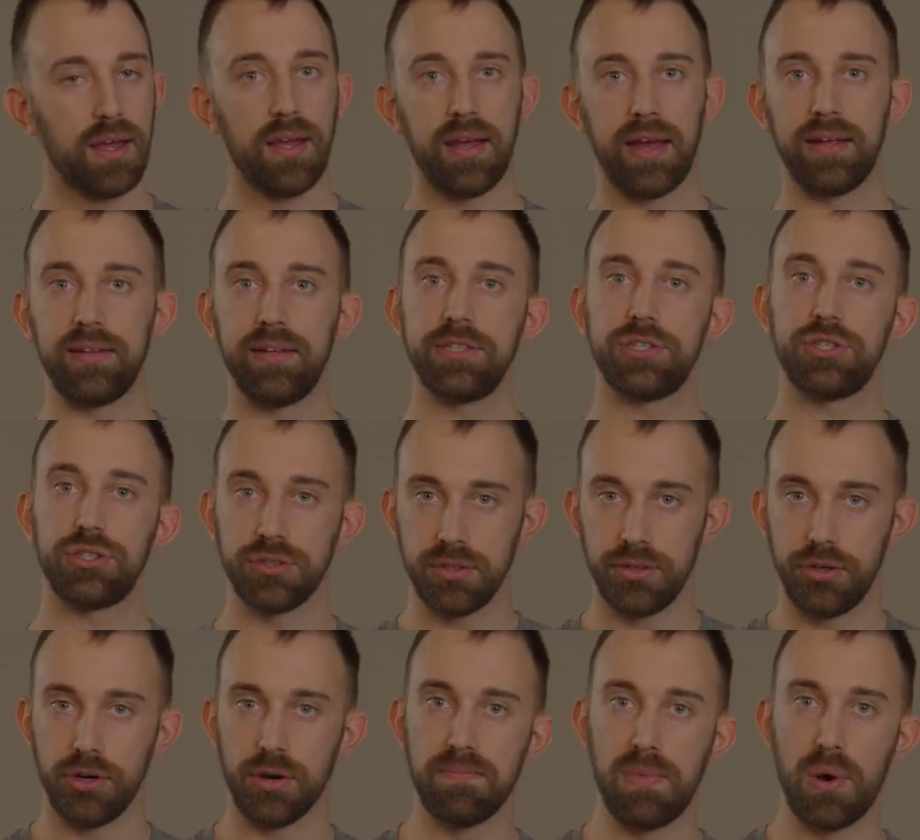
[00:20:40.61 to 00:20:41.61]
at least
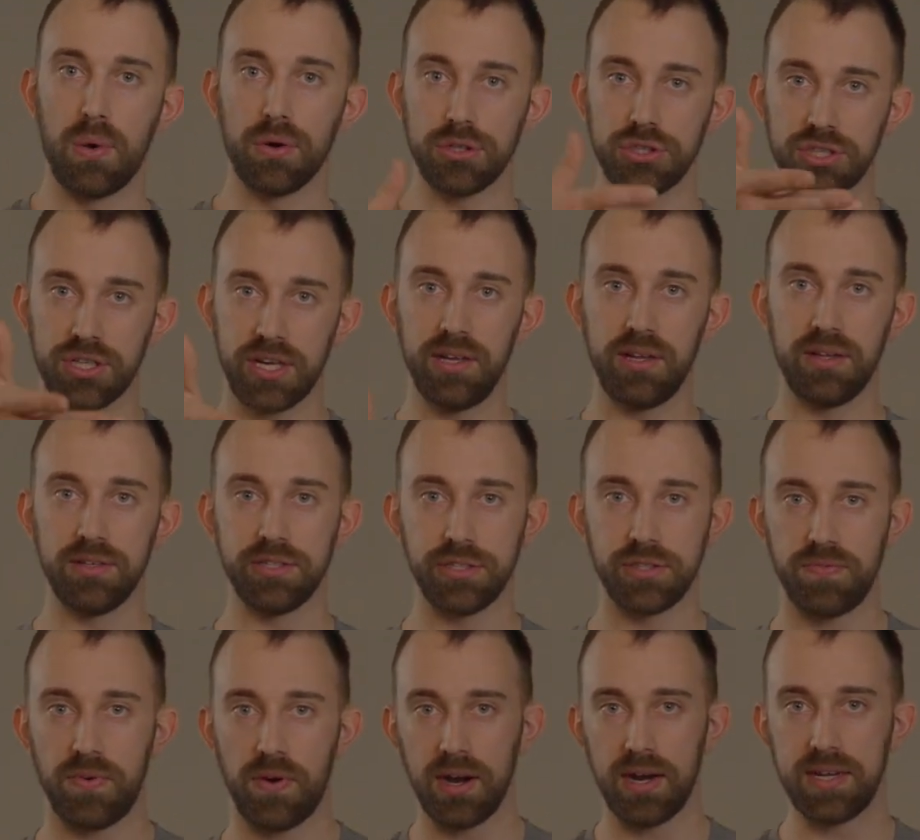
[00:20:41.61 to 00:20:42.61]
your motor skills as
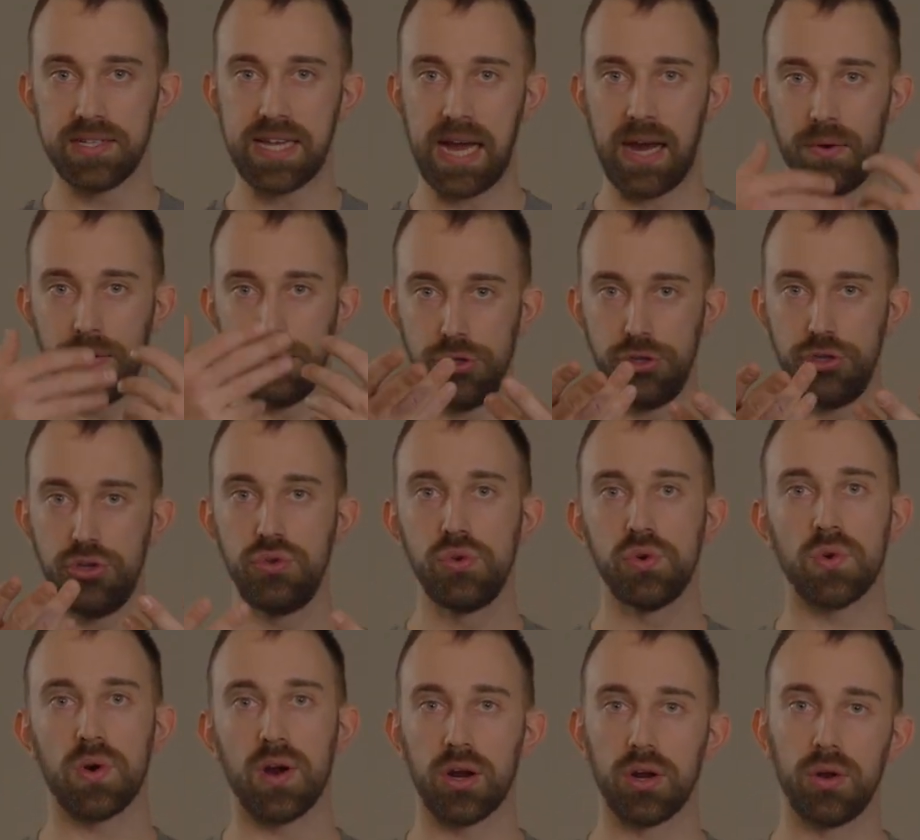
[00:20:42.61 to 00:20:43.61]
far as how
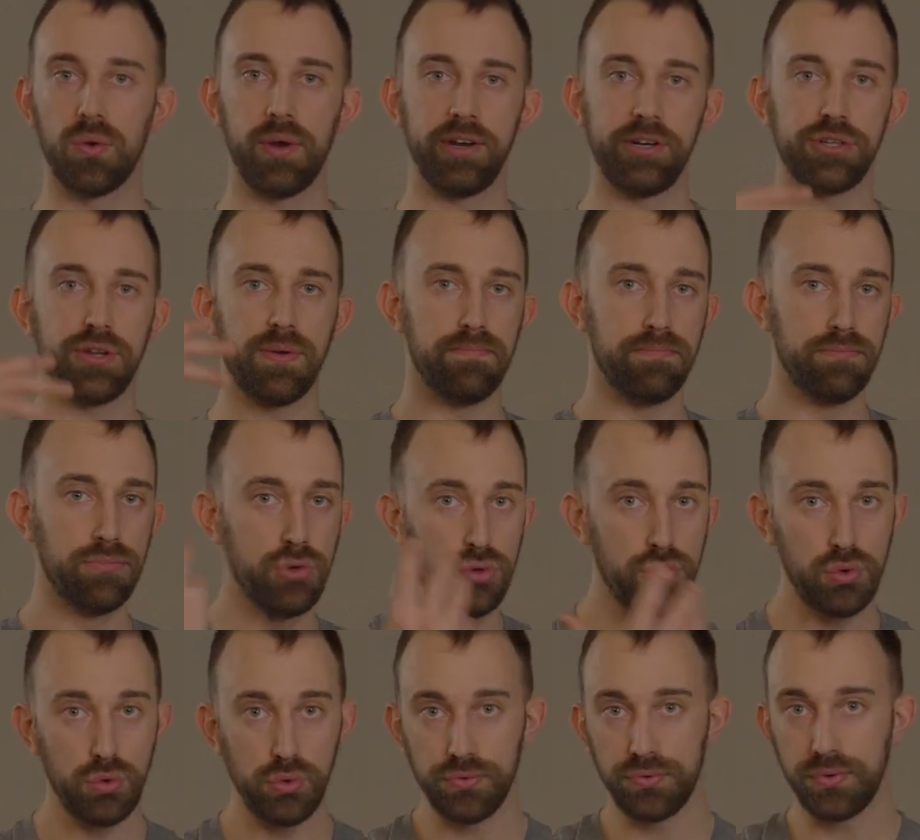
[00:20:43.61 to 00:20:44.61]
you are going to
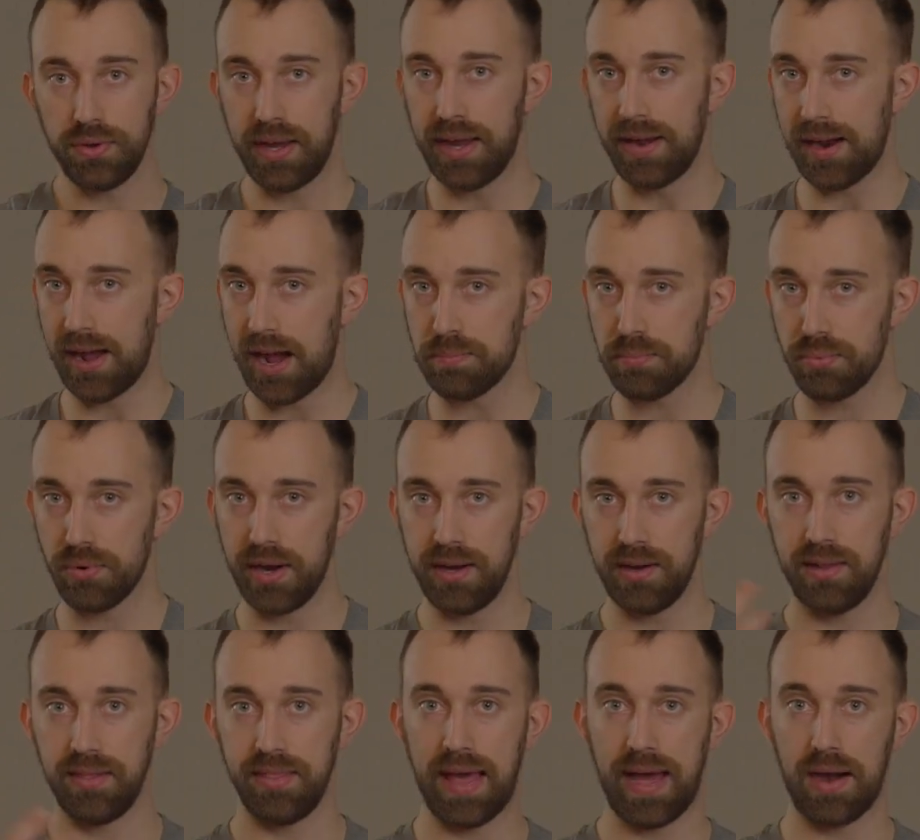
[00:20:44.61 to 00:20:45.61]
move and
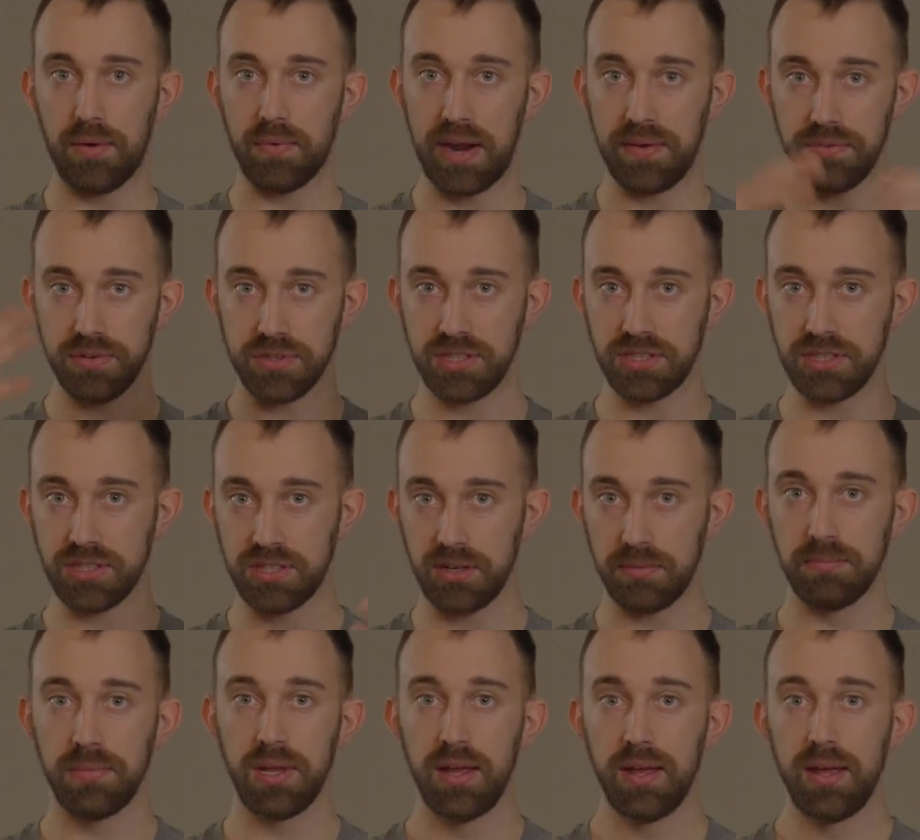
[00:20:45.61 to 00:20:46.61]
operate that rifle
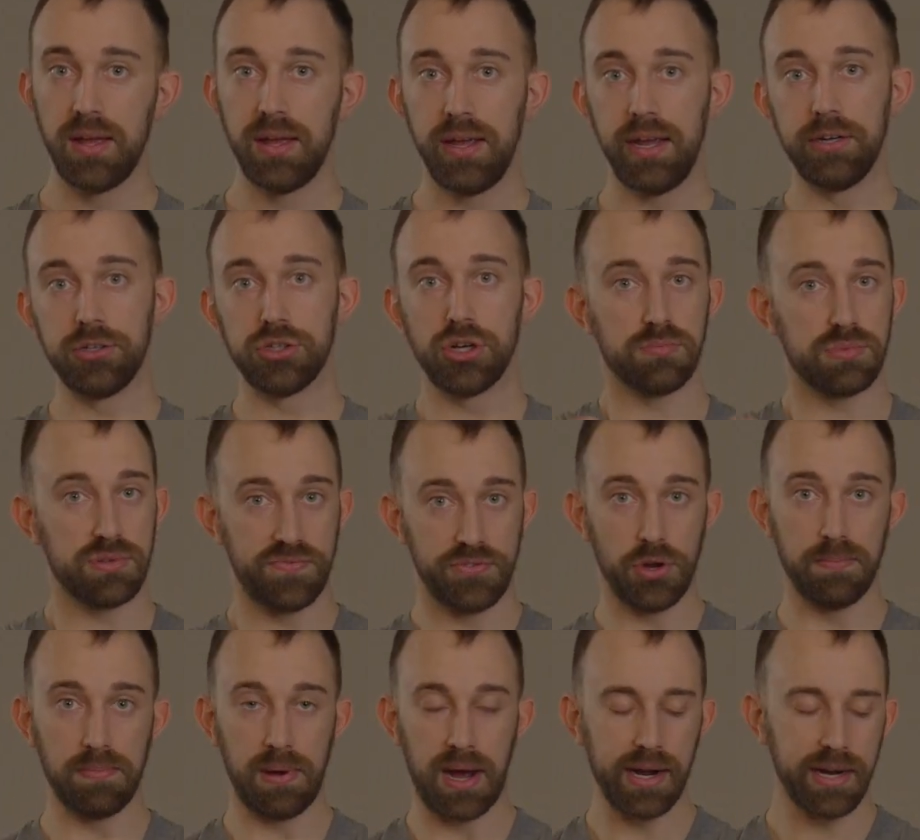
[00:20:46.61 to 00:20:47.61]
system in terms of
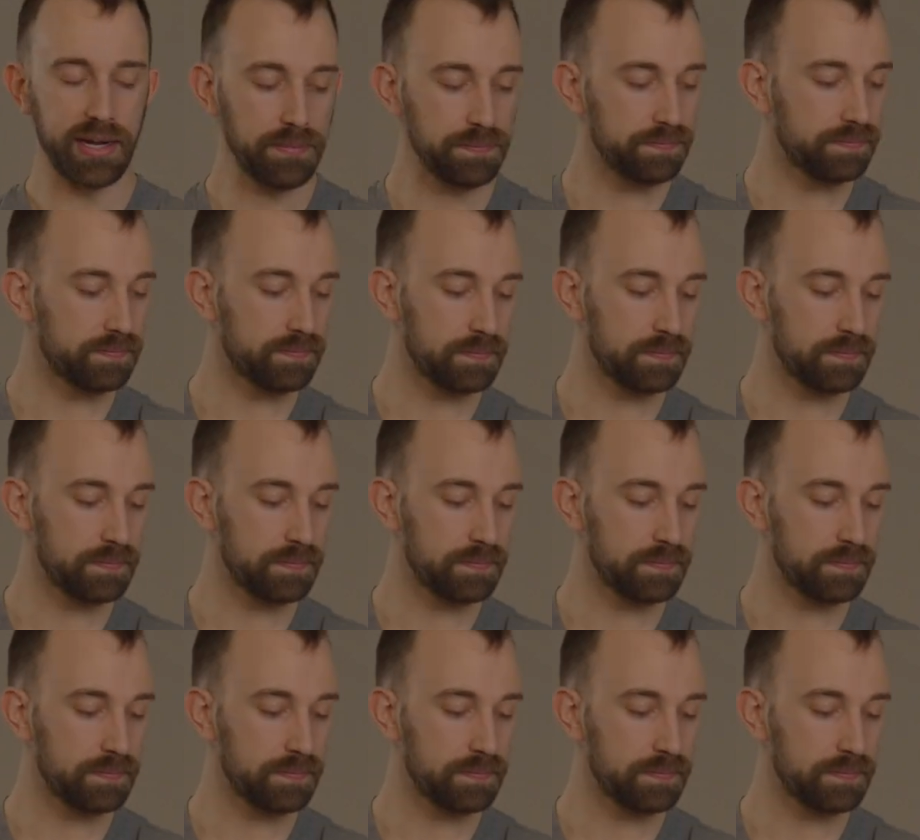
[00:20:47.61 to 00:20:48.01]
your body,